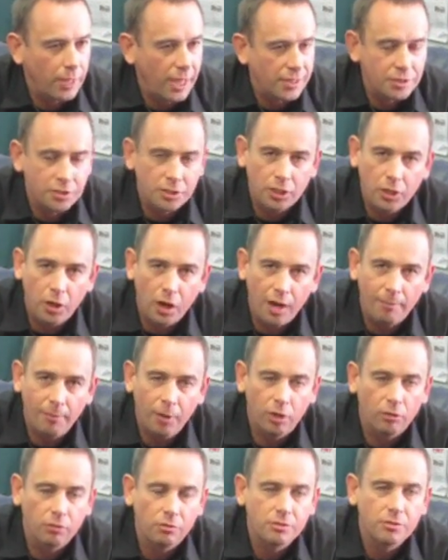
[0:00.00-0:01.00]
STI
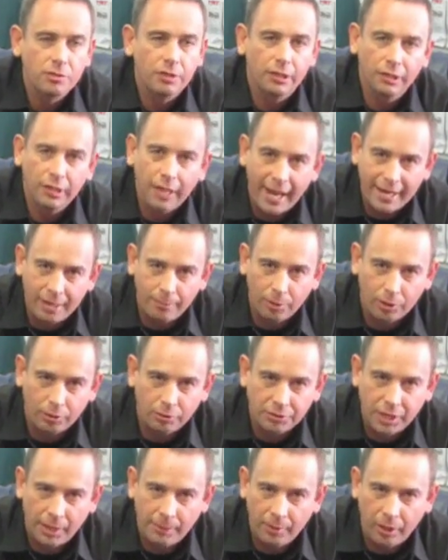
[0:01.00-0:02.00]
models, later
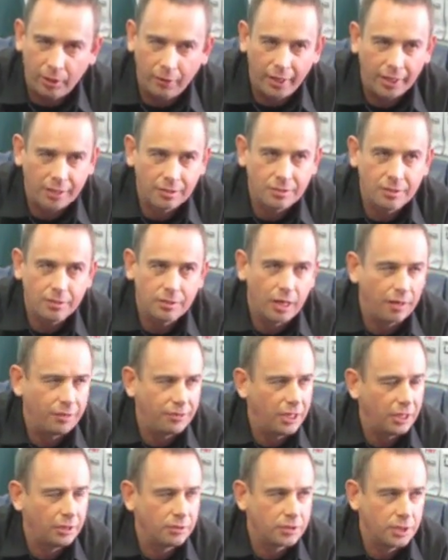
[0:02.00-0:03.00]
model WRXs,
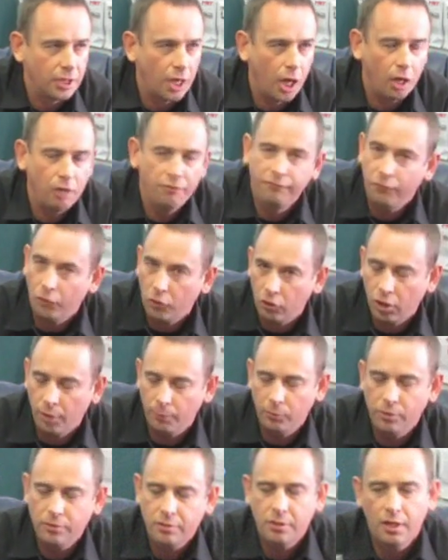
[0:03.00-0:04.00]
I think it's the 04
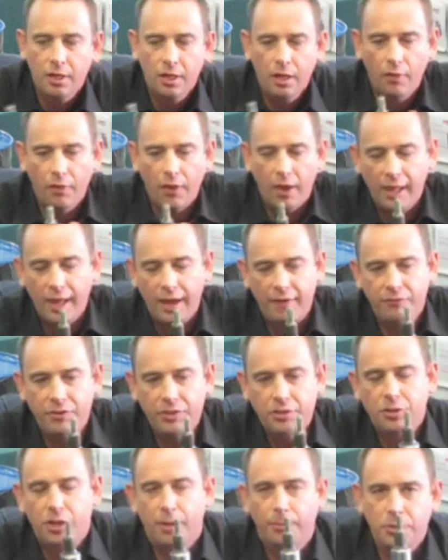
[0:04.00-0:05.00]
onwards, they'll have
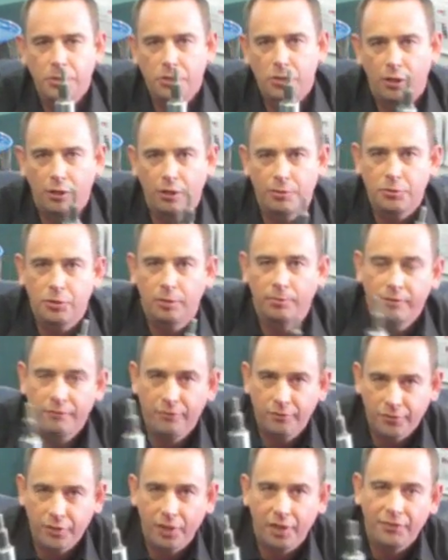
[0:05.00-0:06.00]
this type of shock absorber.
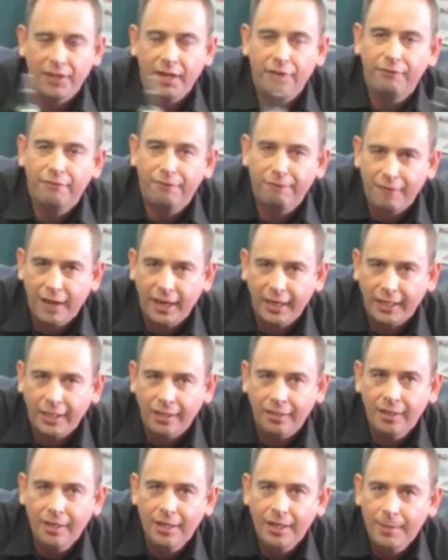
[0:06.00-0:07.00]
If you've got that
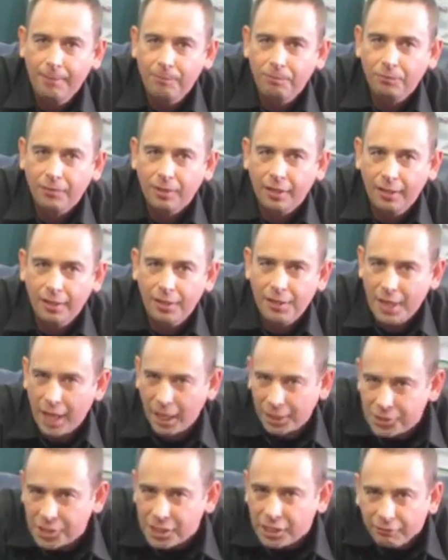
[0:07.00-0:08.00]
funny
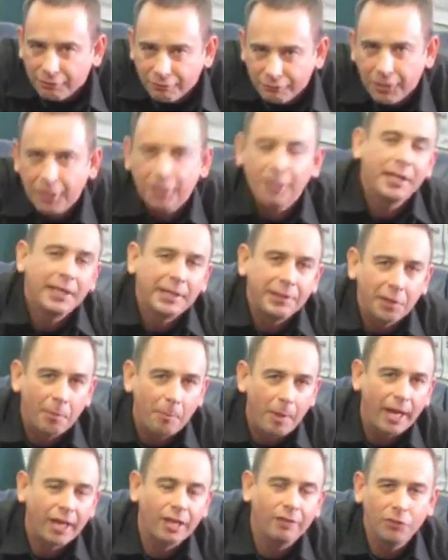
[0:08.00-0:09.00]
nudging feeling in the
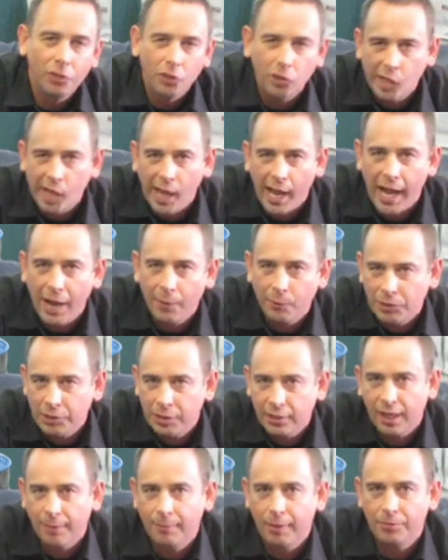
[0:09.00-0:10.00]
back of your car when
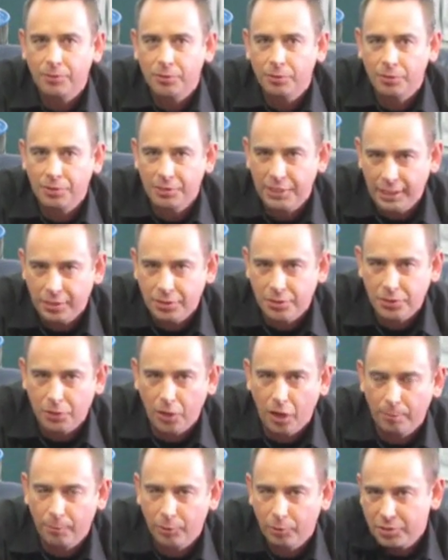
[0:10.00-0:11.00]
you come up to a dead
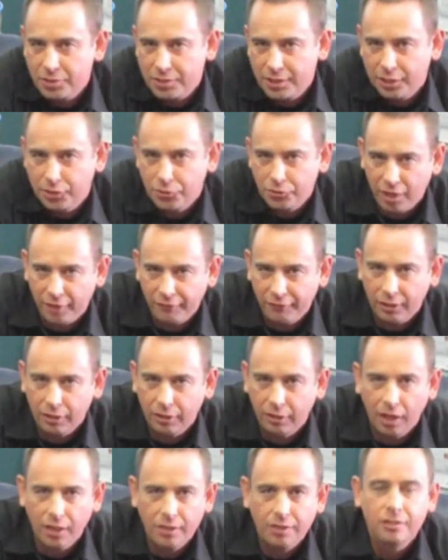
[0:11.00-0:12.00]
stop or a set of traffic
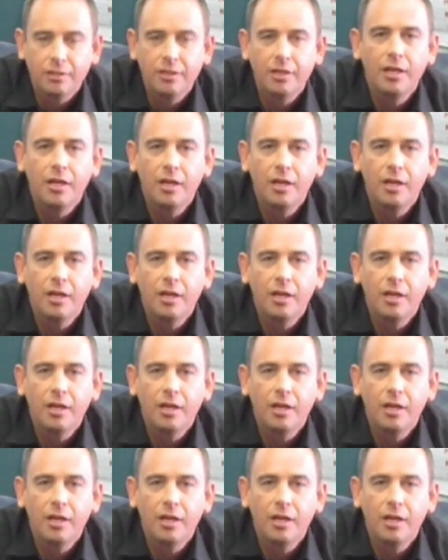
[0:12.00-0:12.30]
lights